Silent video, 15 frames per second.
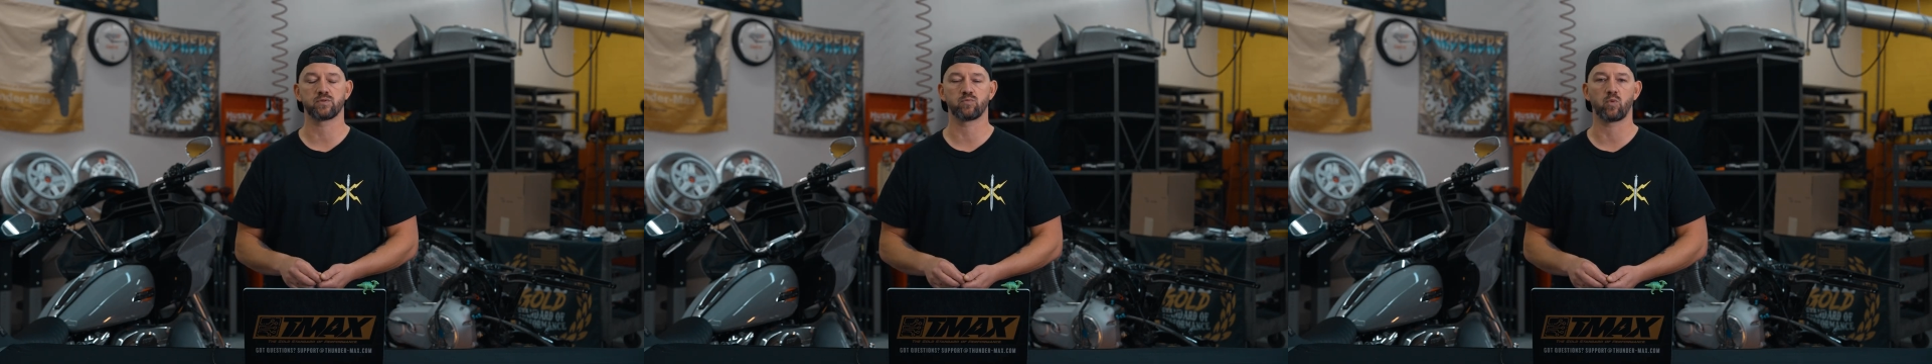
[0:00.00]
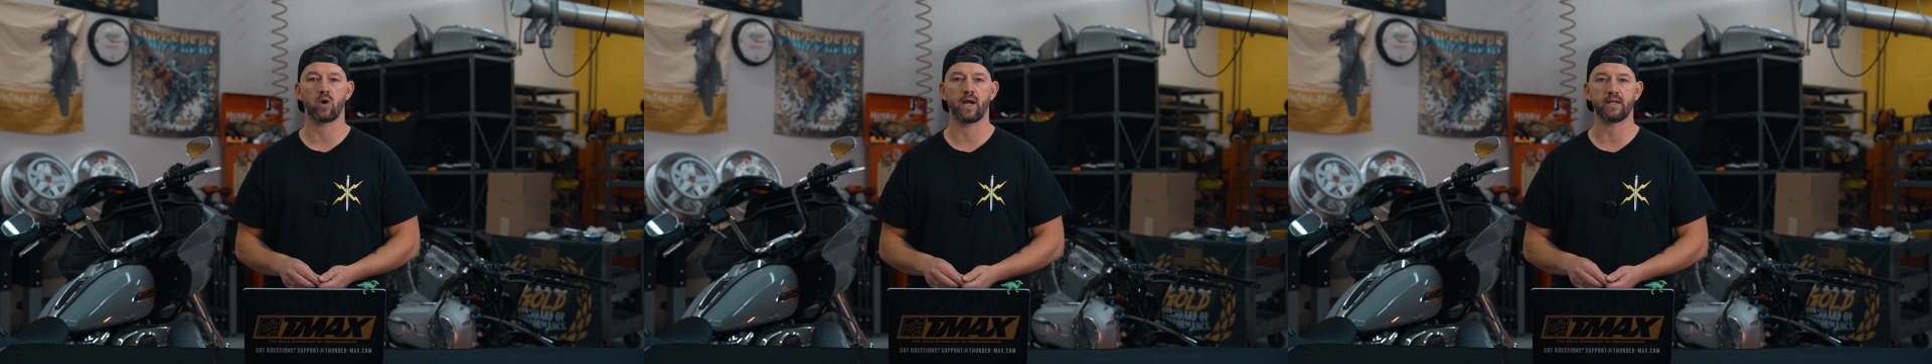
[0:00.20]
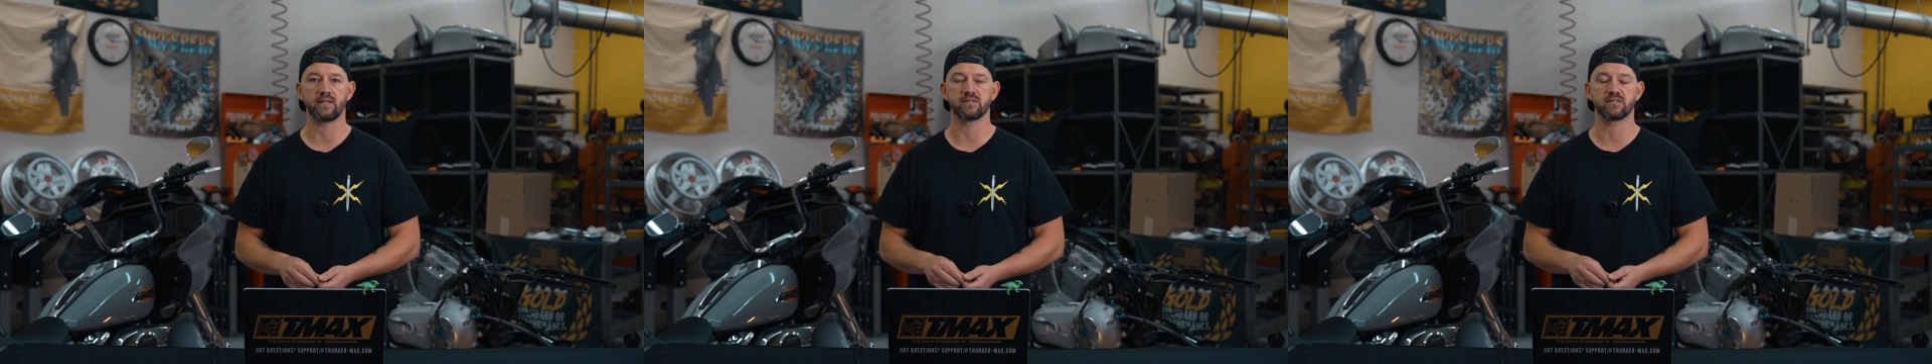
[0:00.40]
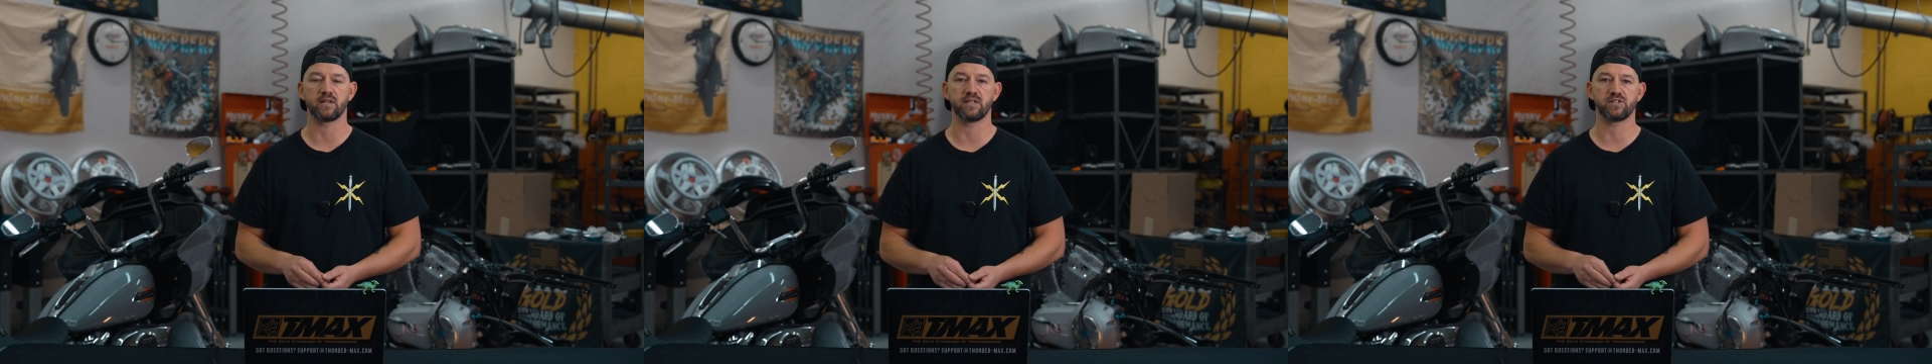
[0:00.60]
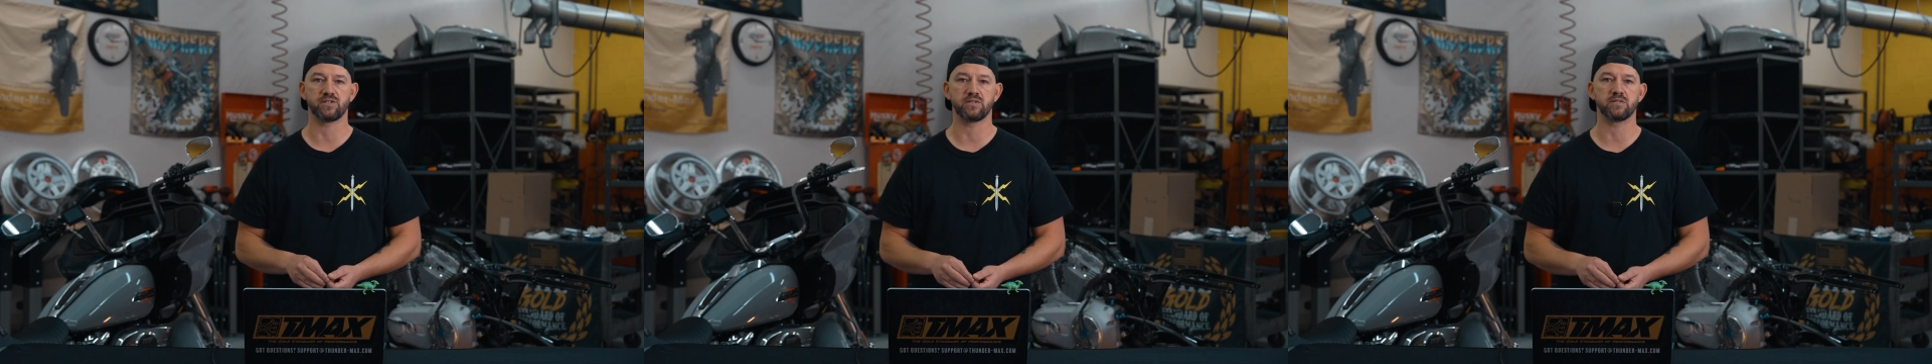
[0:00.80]
some riding
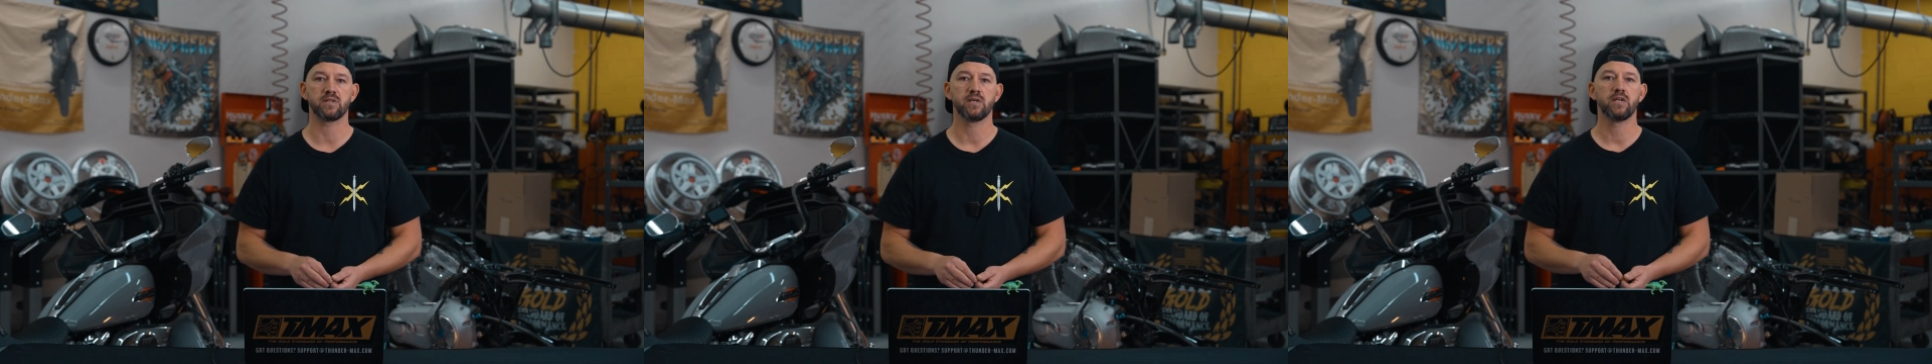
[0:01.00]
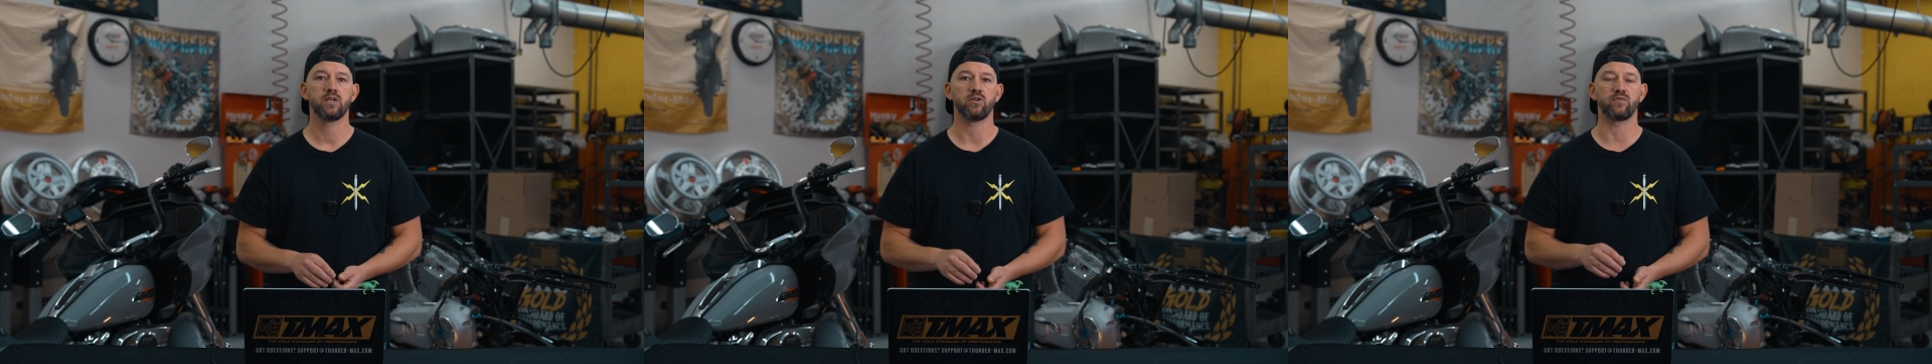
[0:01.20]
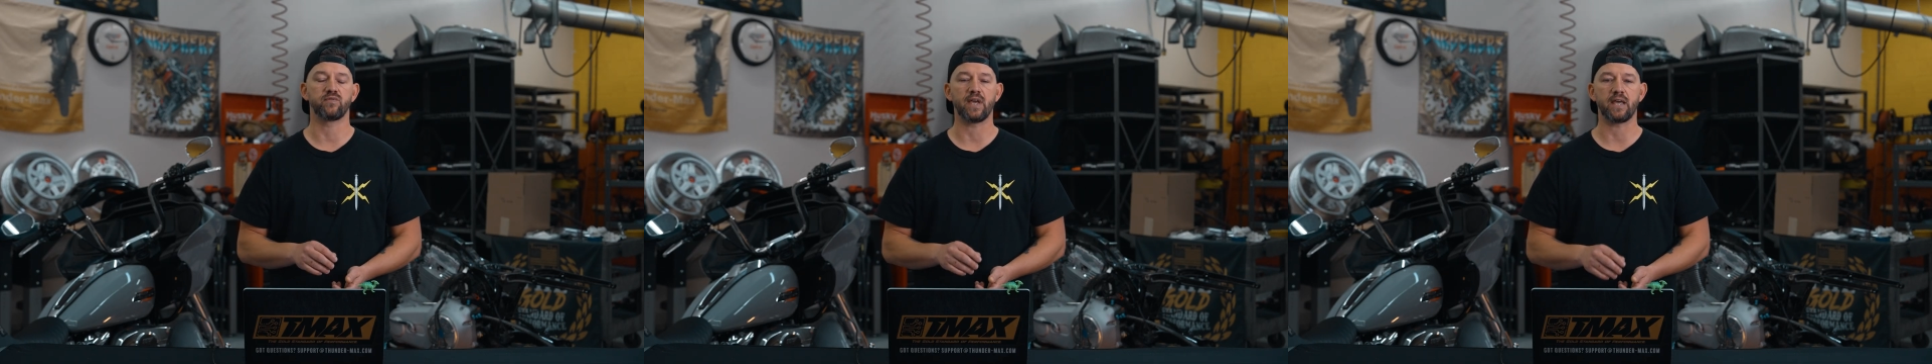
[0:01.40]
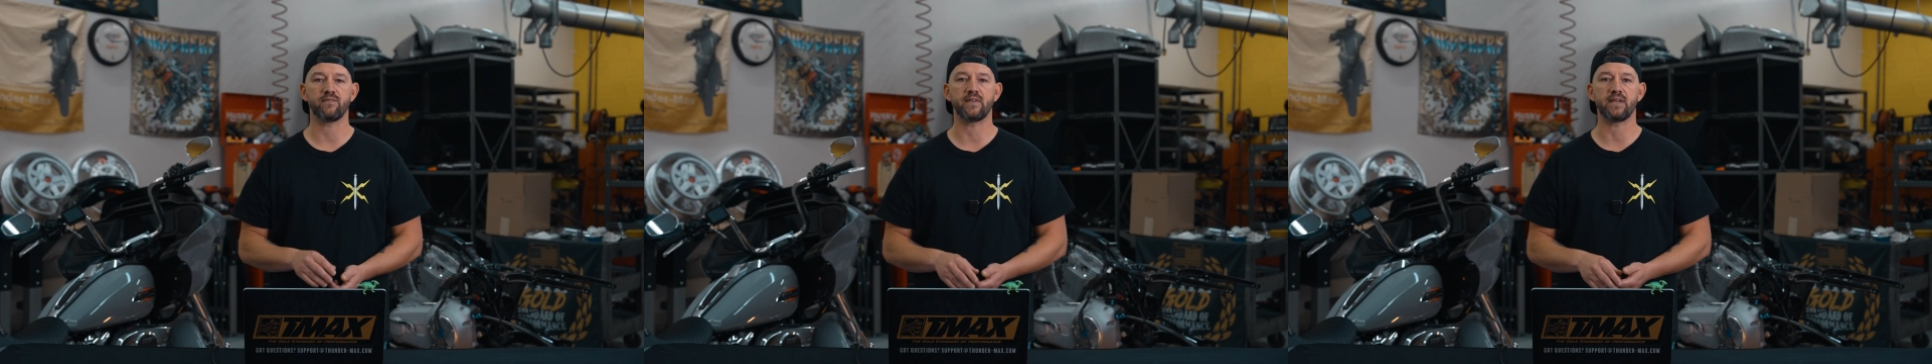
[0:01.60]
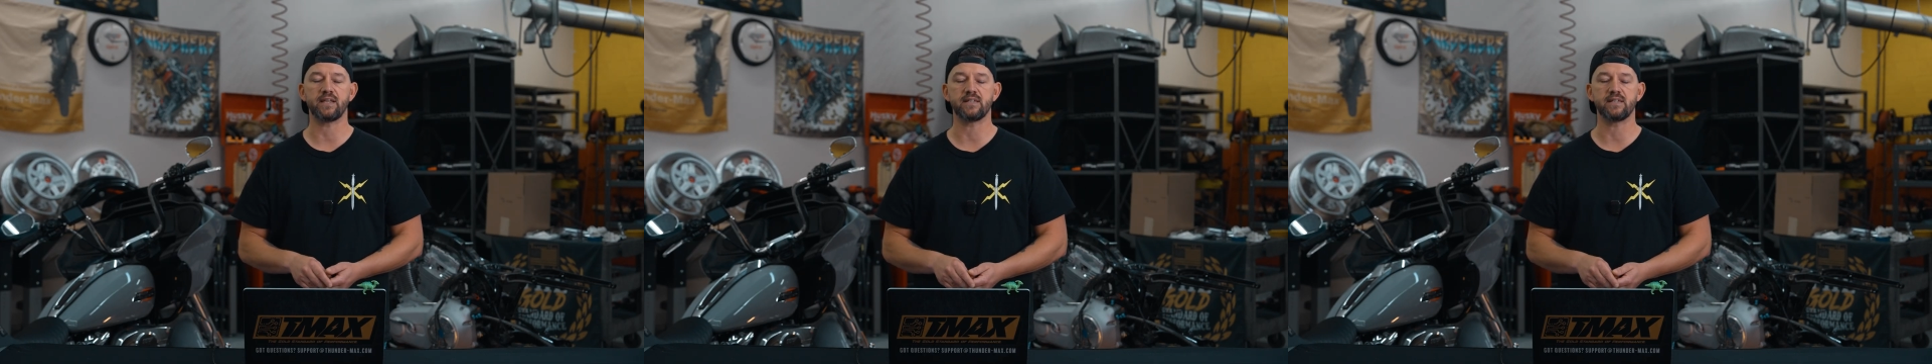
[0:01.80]
sessions. You've gave the